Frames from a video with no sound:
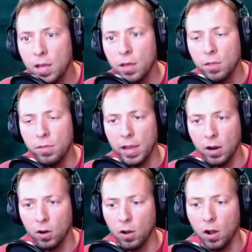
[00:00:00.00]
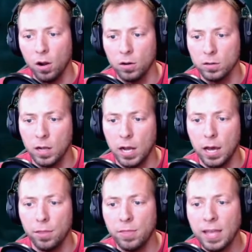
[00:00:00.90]
there
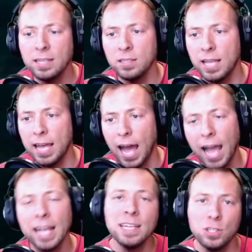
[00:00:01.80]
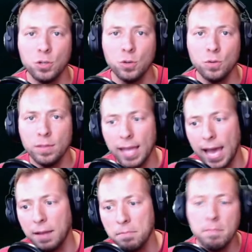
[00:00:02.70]
are things that I can do
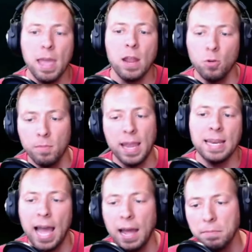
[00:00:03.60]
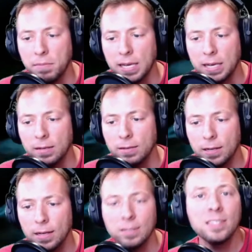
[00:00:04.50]
that may or may not be
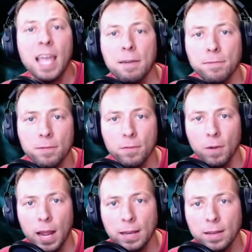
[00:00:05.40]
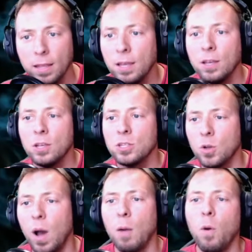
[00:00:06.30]
safe, right? So
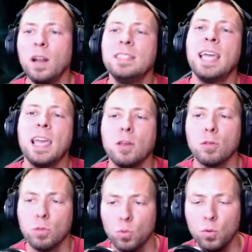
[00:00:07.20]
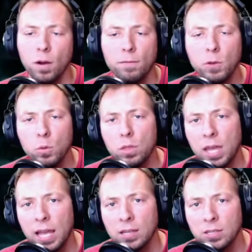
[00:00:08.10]
I want to take you through a few
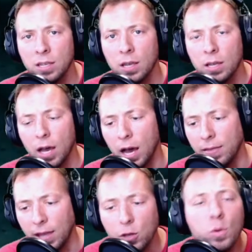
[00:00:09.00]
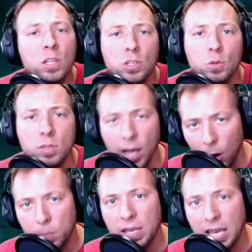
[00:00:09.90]
things that you can do to
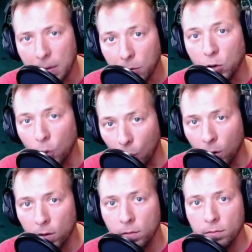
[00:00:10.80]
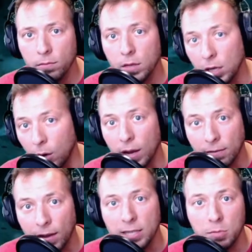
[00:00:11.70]
help keep your
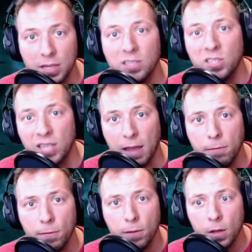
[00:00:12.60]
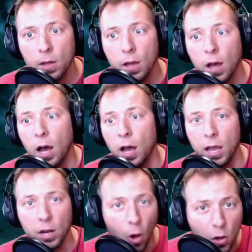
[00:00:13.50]
investments safe.
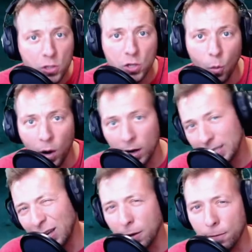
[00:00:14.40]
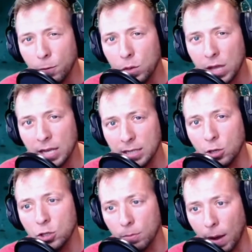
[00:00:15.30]
And also want to tell you a few things that you
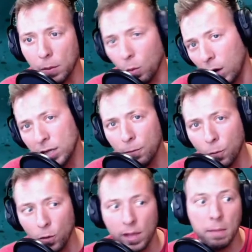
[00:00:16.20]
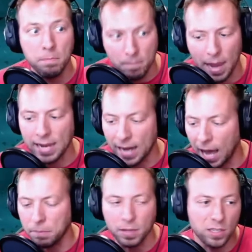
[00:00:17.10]
should probably watch out for that may
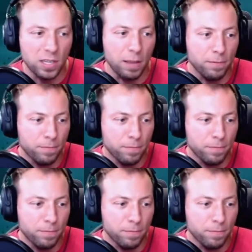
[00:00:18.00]
not be safe.